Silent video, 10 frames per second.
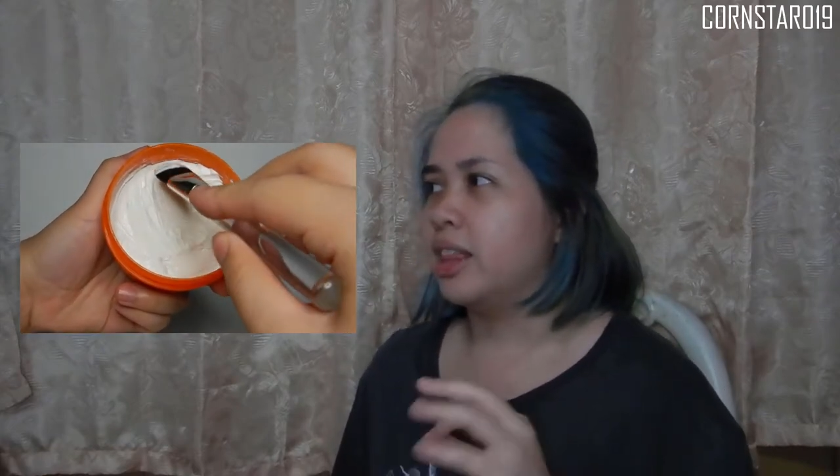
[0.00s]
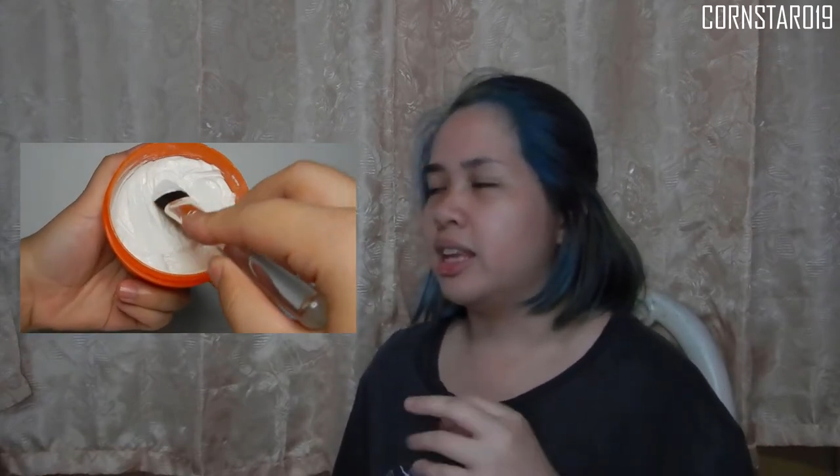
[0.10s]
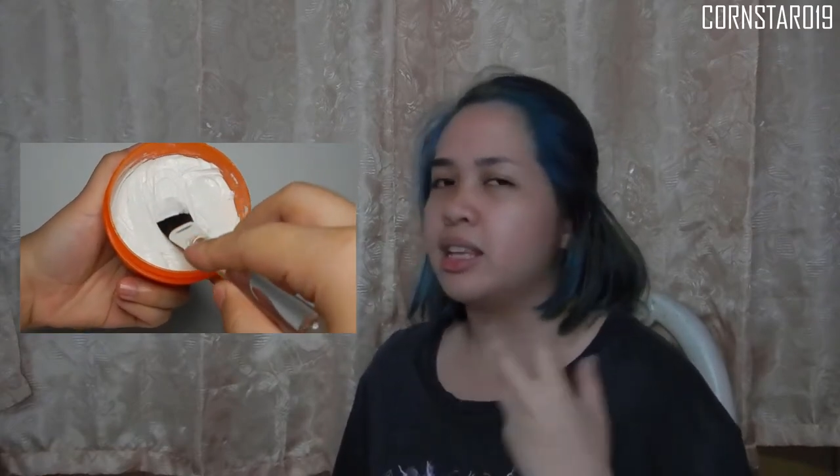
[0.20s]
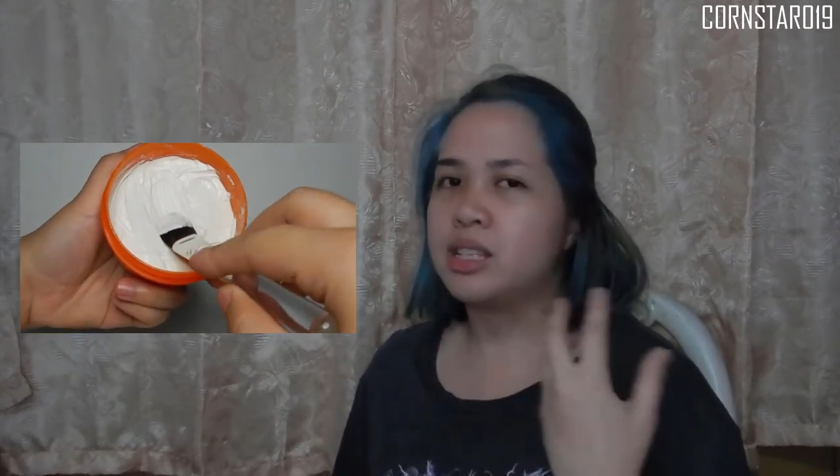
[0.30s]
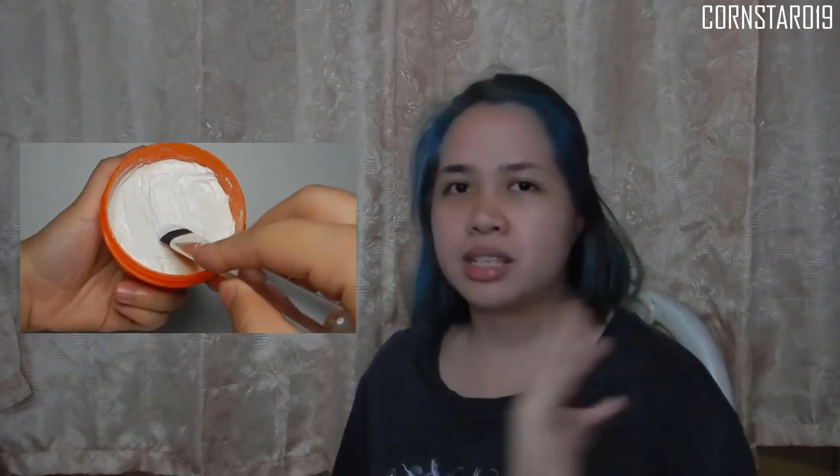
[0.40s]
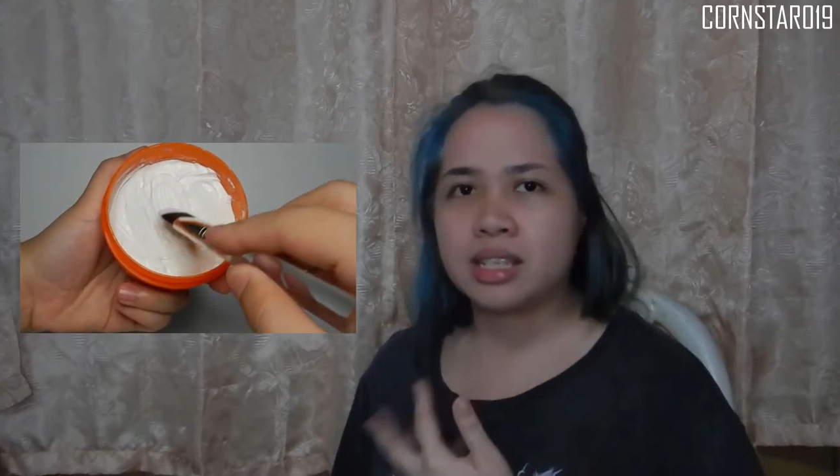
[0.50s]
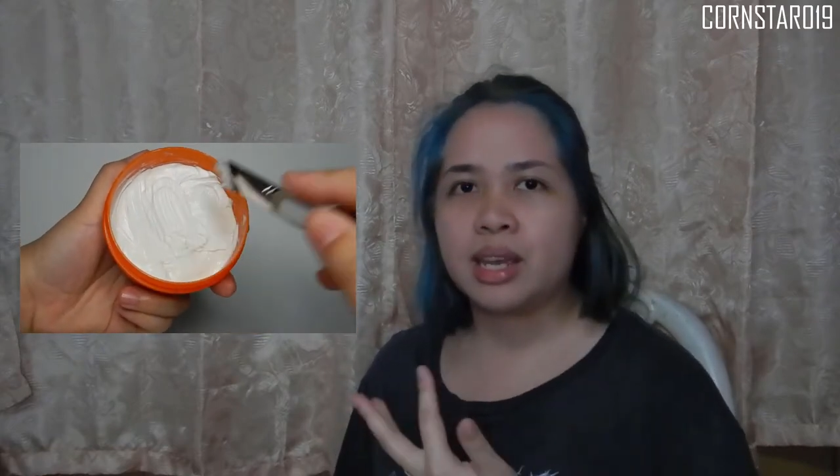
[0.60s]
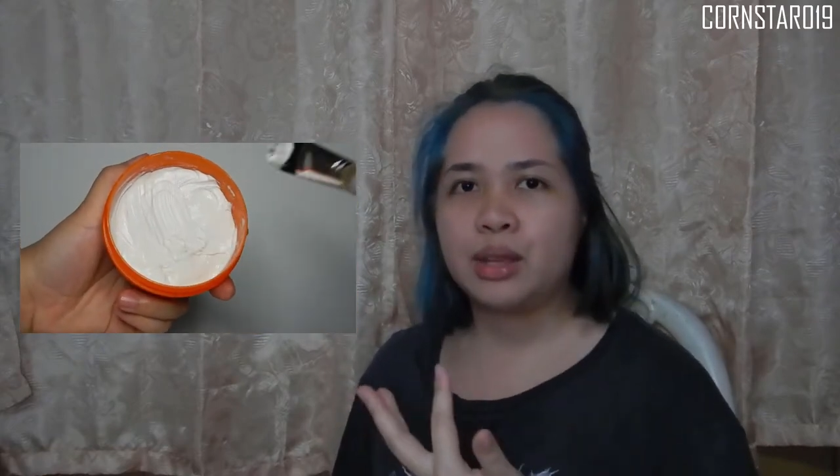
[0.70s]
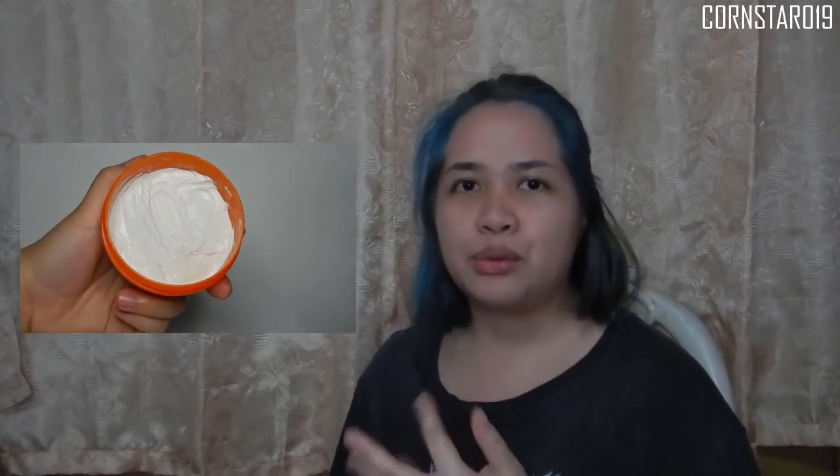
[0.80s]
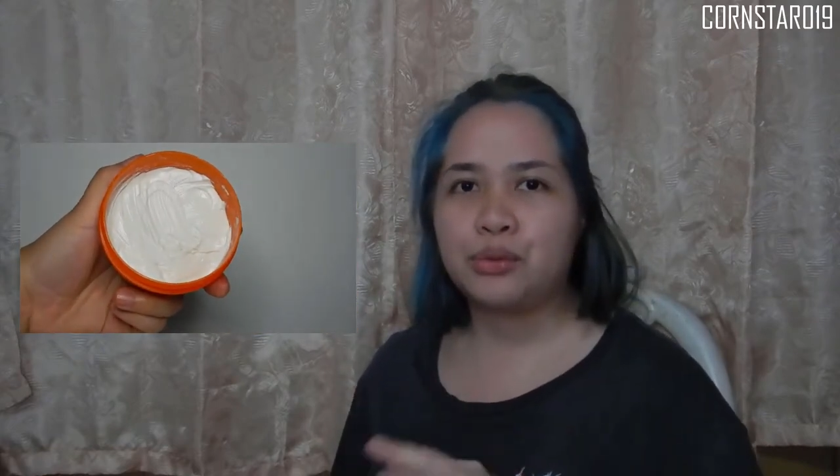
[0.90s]
Let it
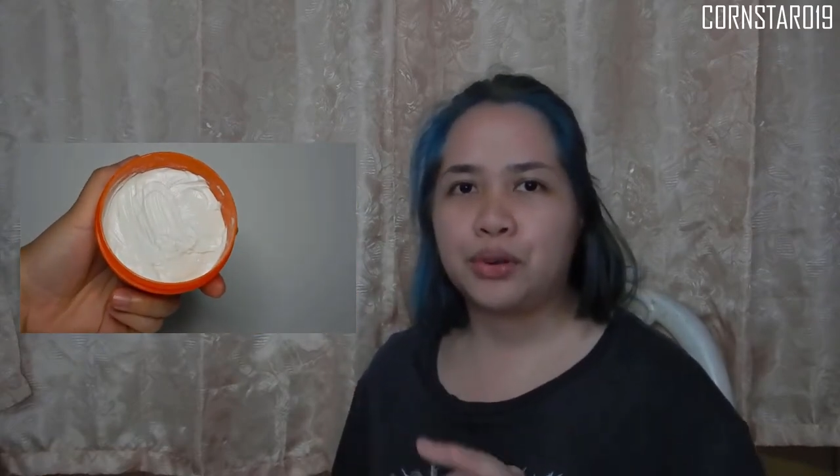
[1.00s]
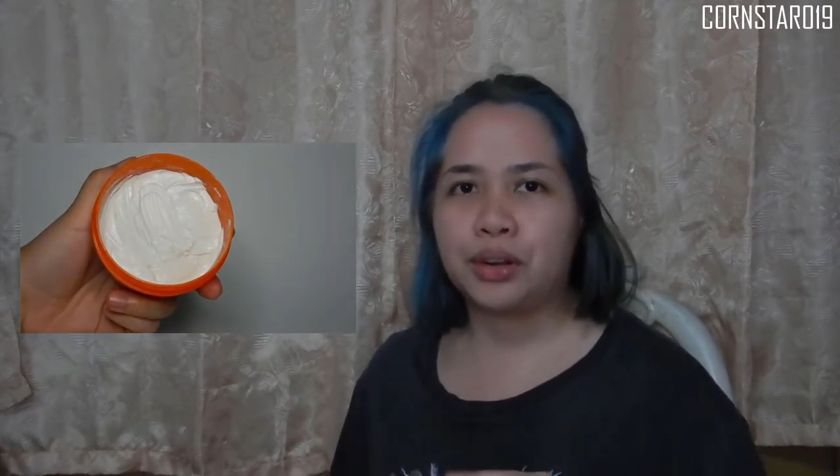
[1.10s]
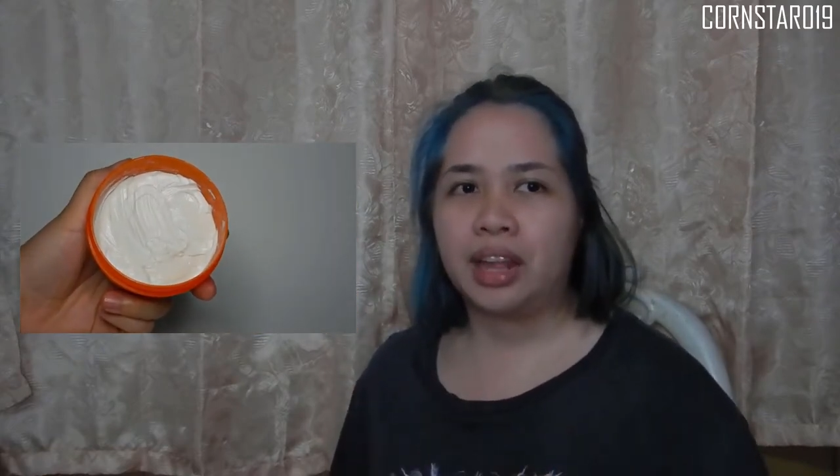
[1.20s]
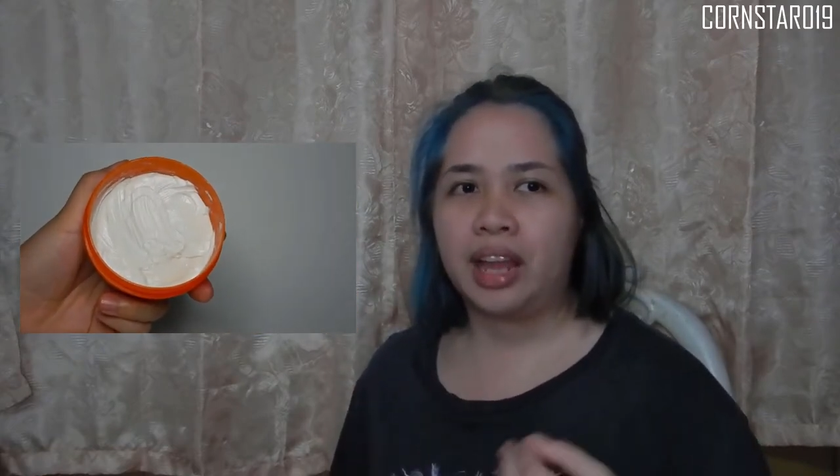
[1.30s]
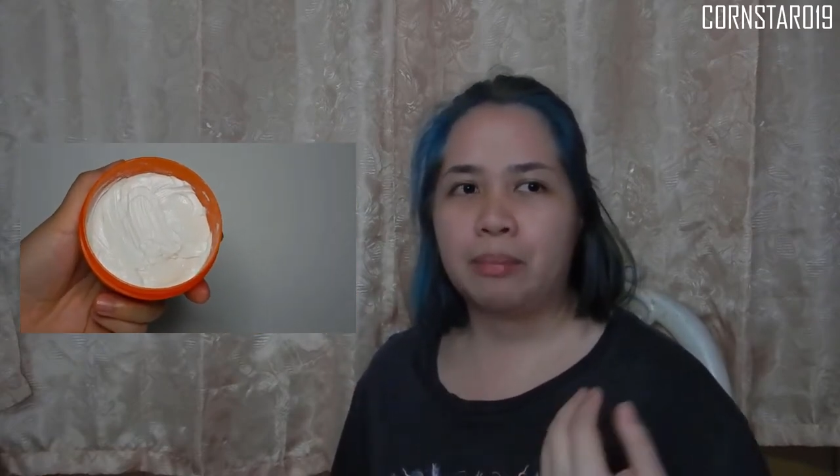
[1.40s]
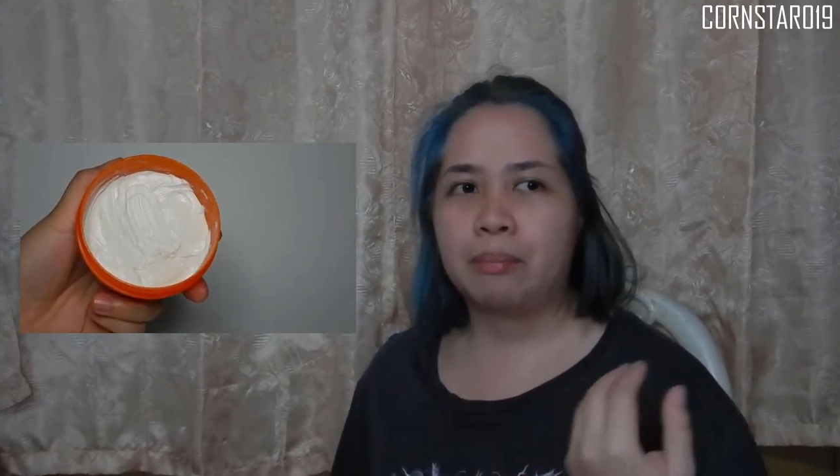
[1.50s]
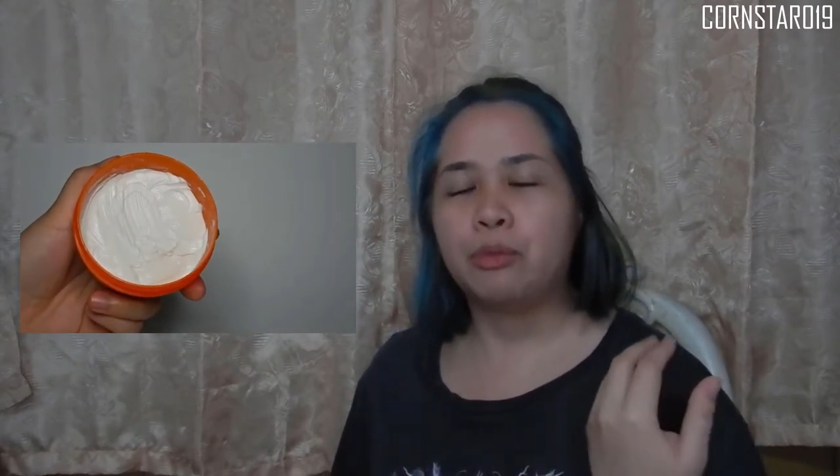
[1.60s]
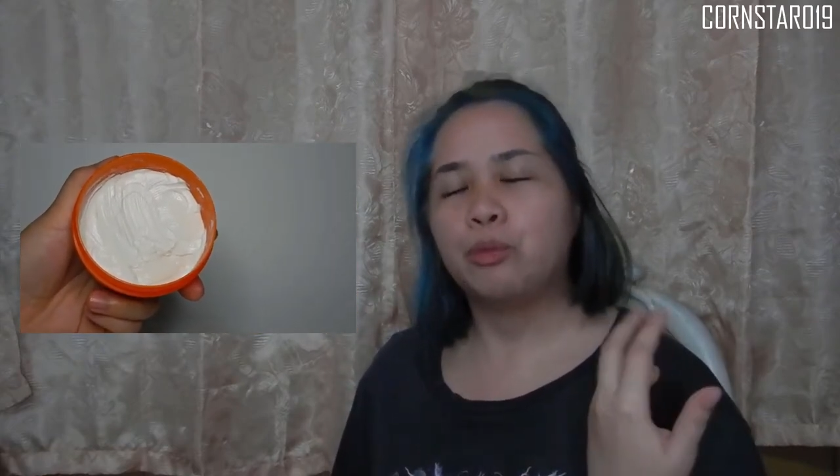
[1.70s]
sit for like